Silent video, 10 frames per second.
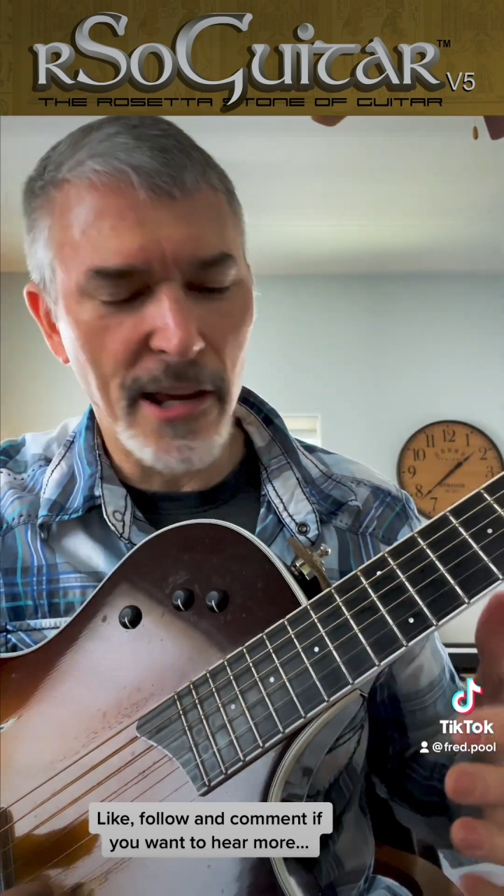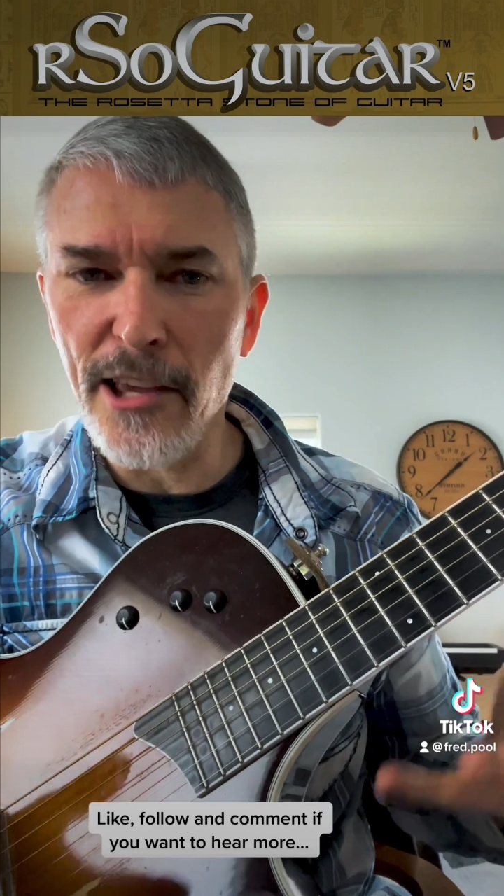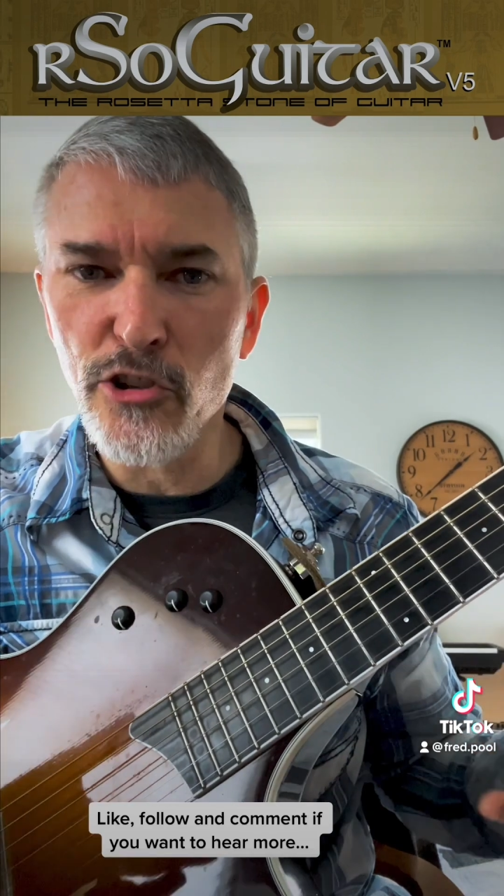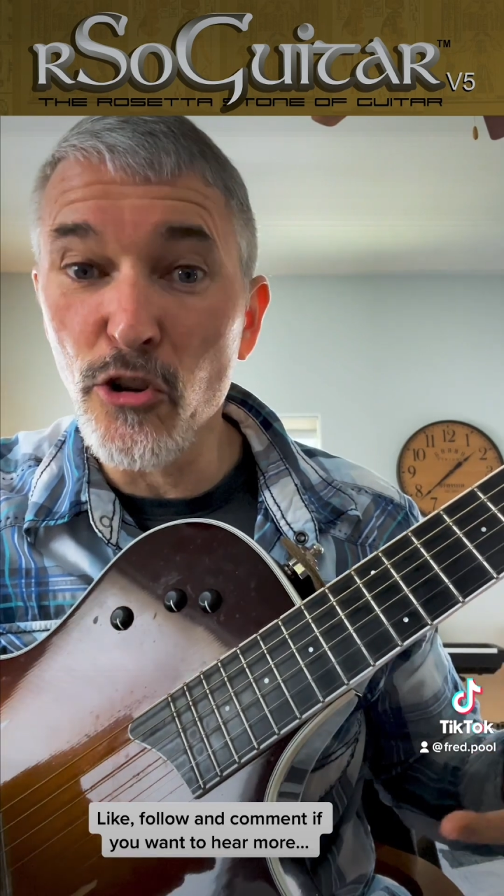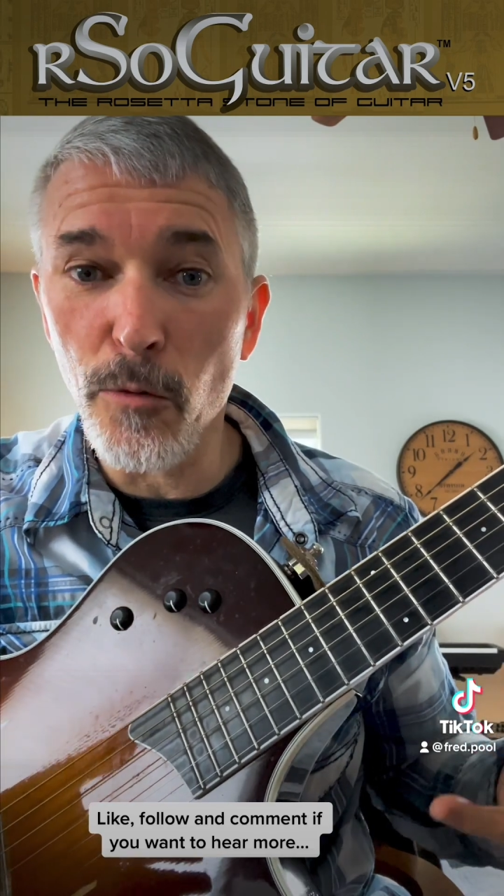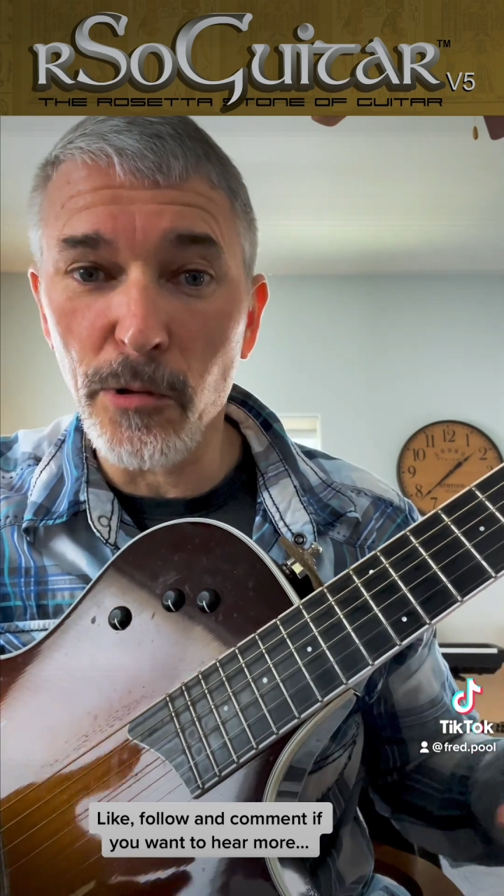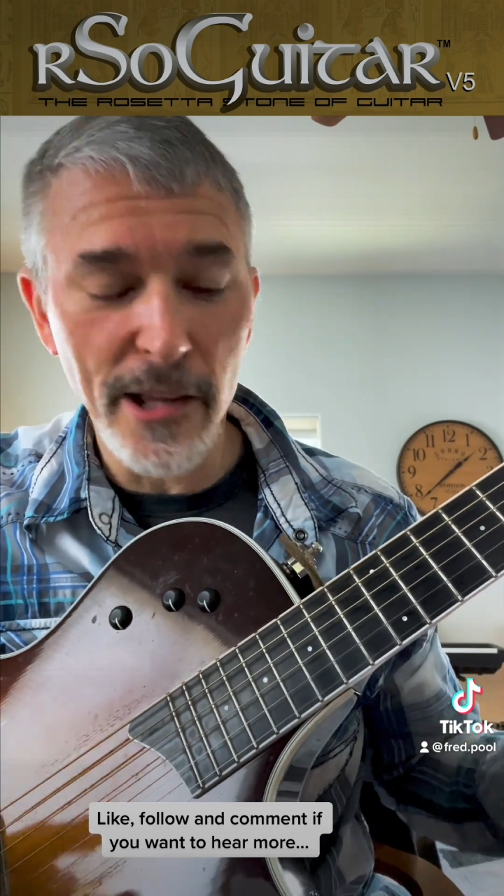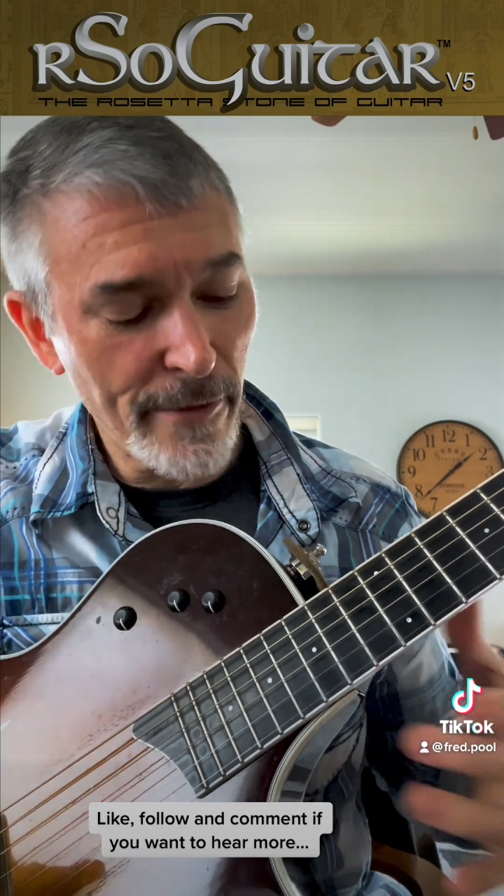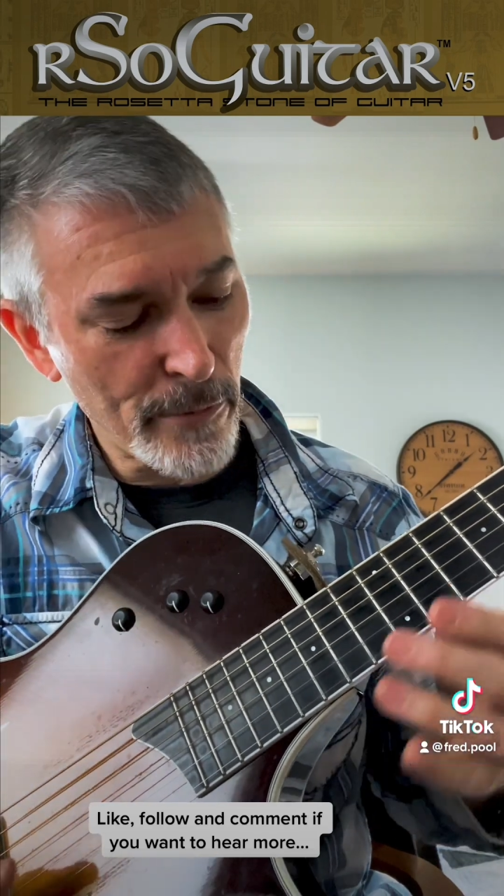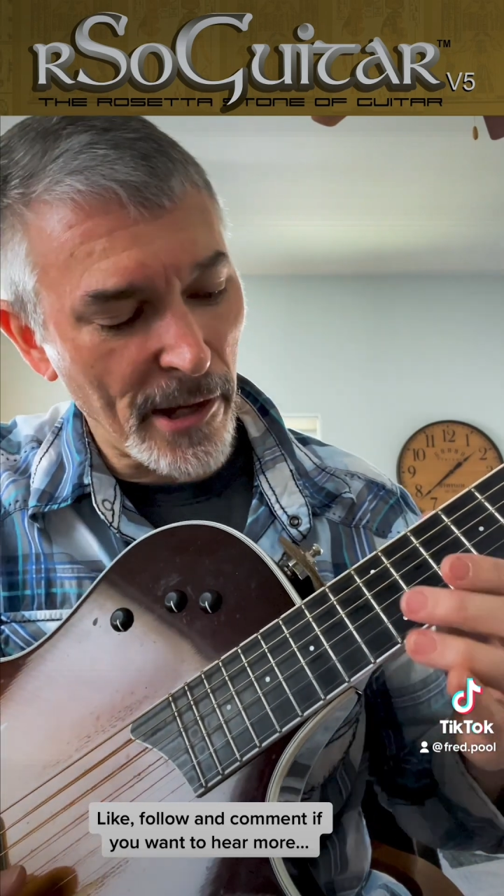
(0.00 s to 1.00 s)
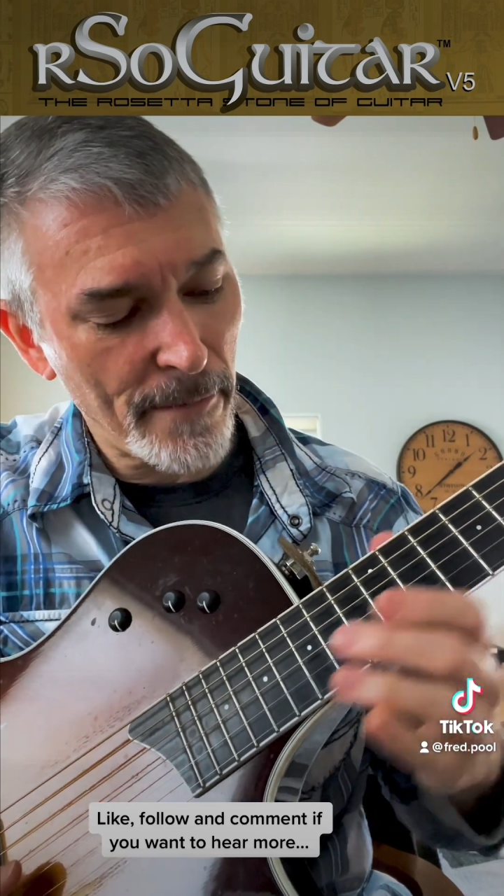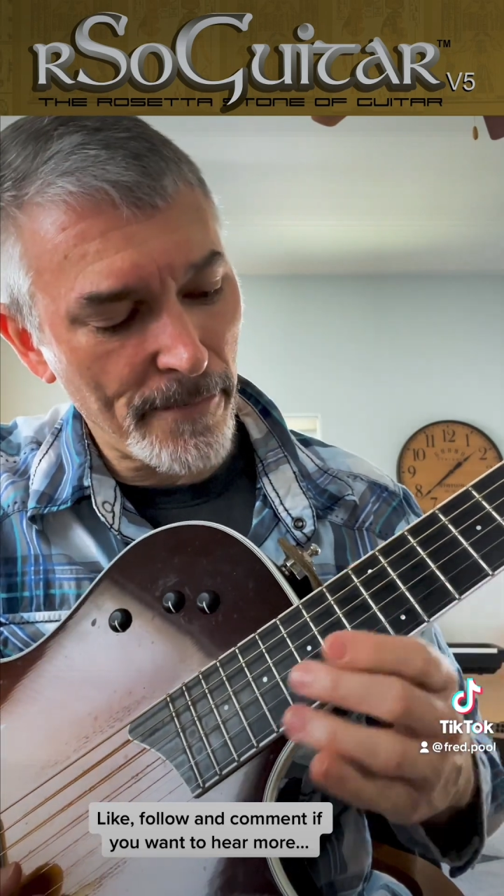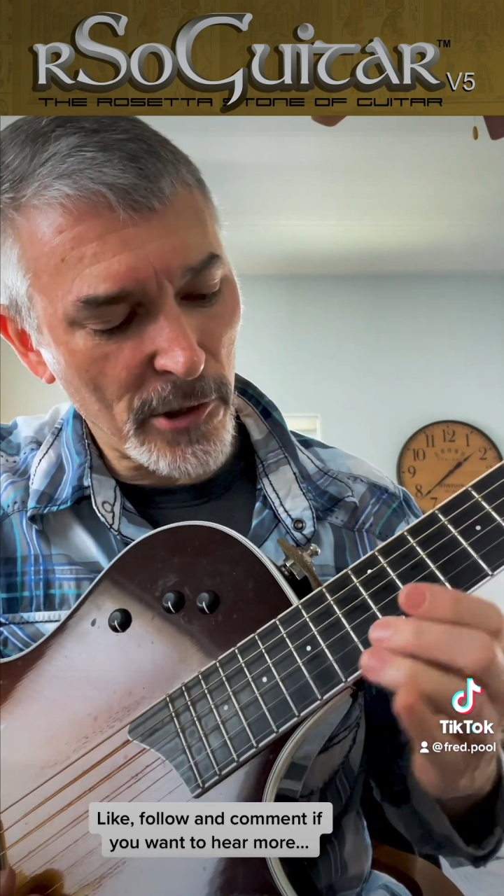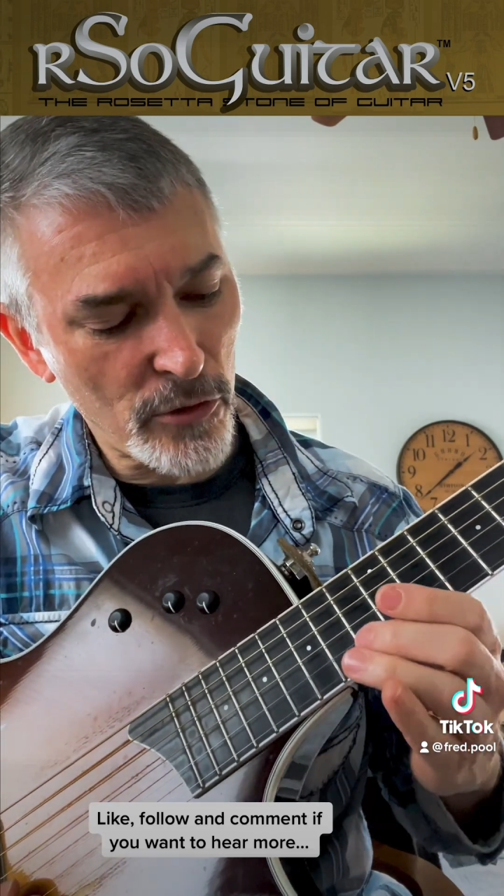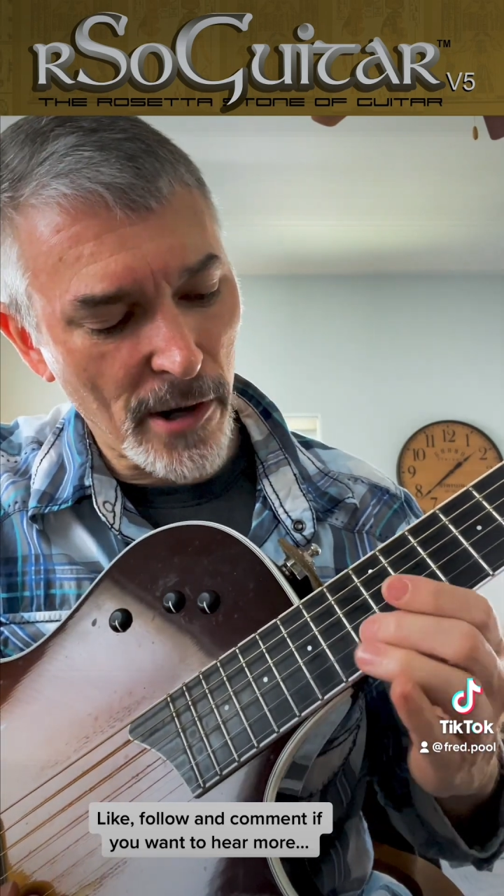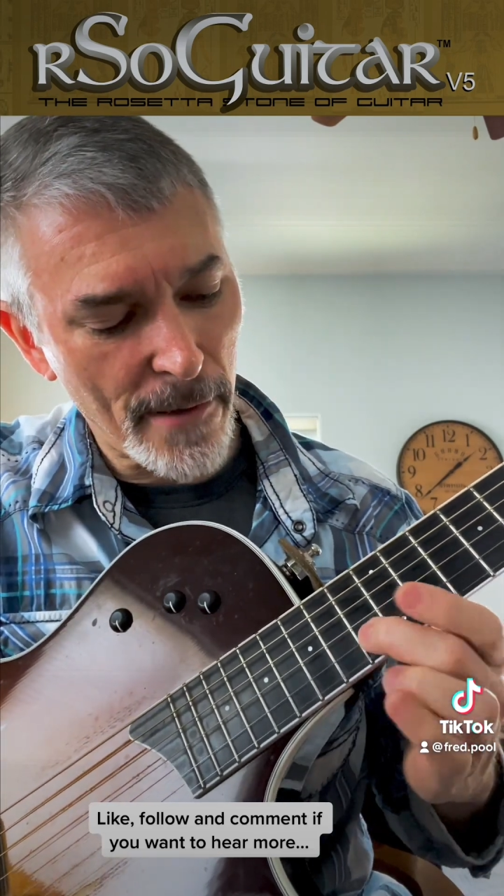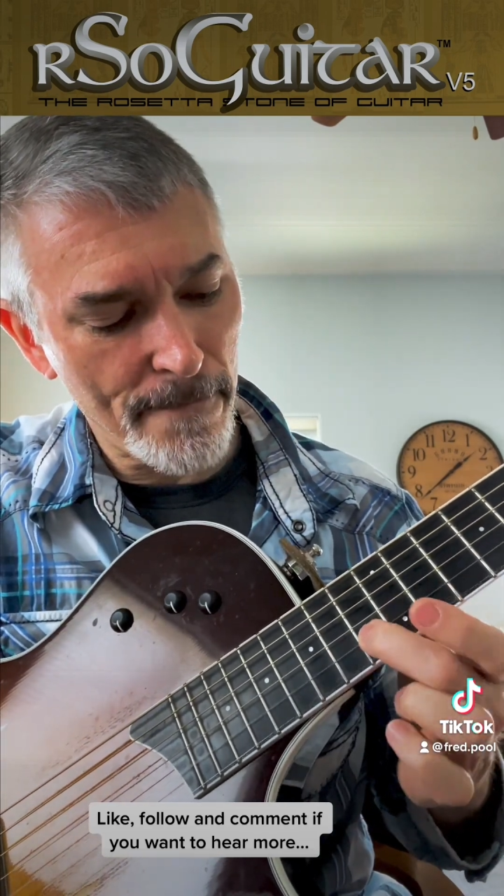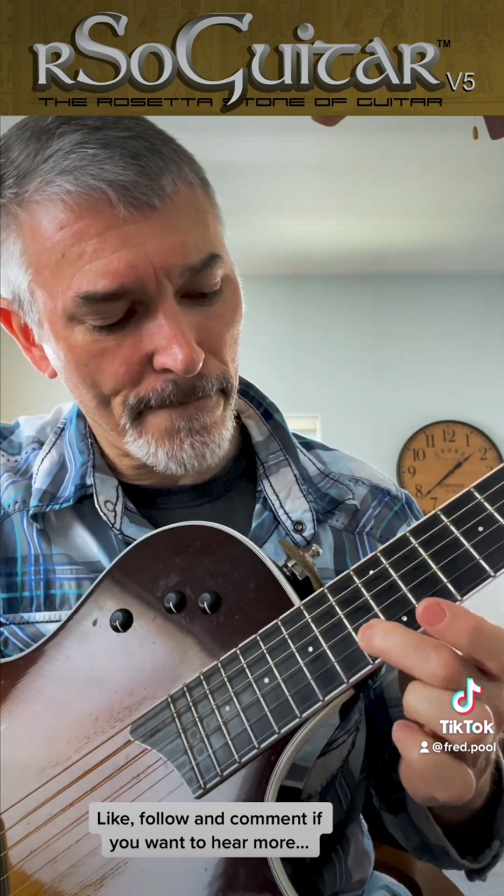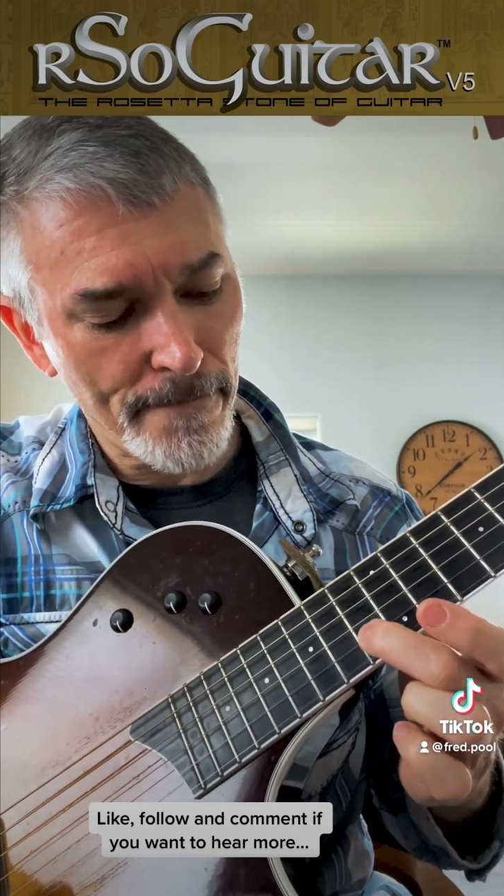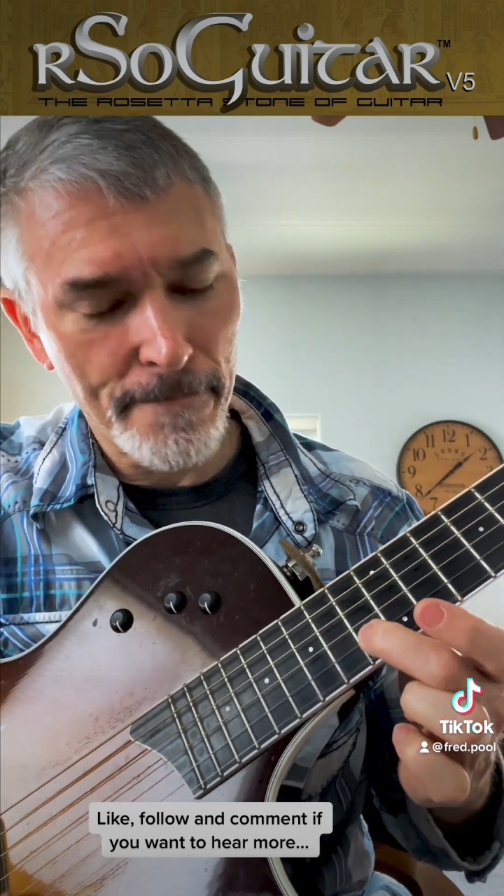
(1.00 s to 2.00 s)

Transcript: case you don't believe me. Let's try it.